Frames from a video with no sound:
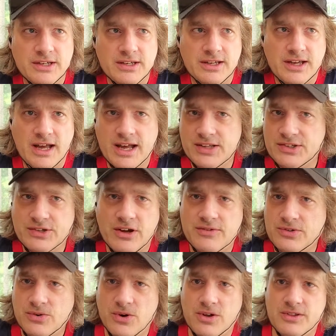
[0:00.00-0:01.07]
Hats off
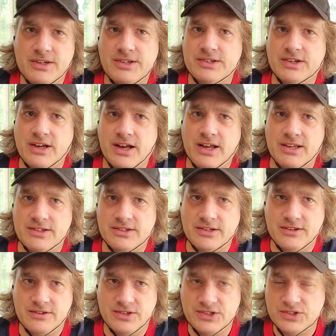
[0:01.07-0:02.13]
to all these guys.
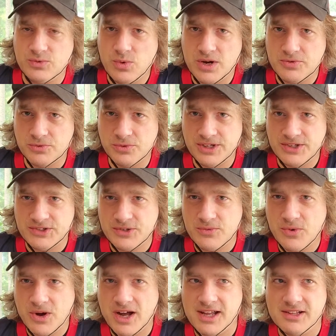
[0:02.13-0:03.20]
This is one reason
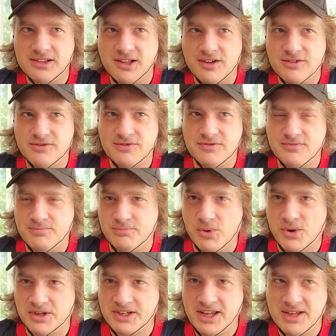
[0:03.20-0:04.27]
why I love
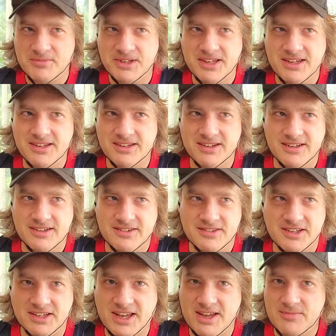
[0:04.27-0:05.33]
Board Game Geek.
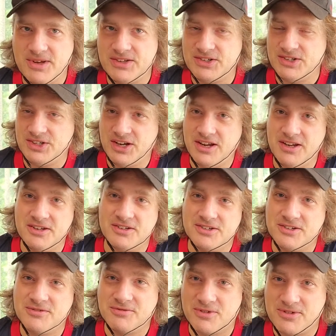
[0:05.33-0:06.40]
The game has
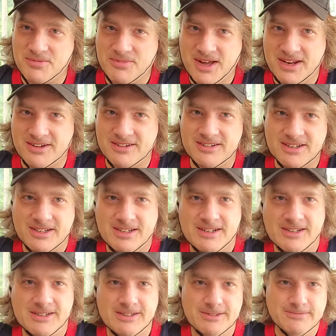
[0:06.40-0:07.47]
changed for the better.
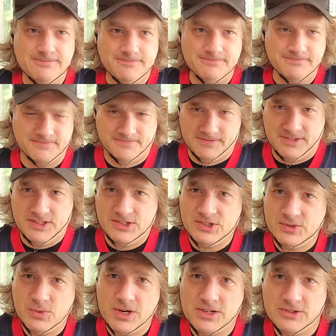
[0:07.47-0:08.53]
This is
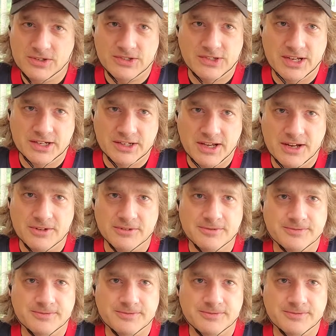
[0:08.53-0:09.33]
what it looks like now.